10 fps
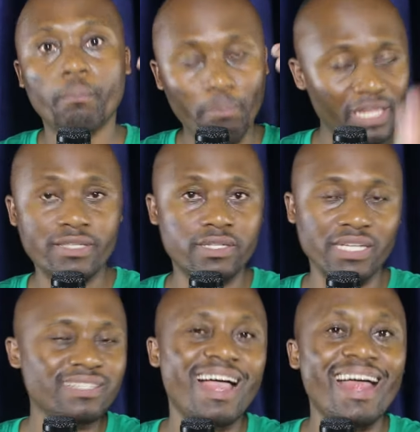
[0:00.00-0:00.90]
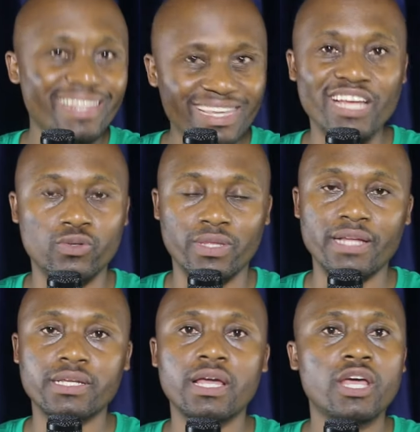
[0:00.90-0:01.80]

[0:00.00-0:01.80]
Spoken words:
Please, just adhere to that.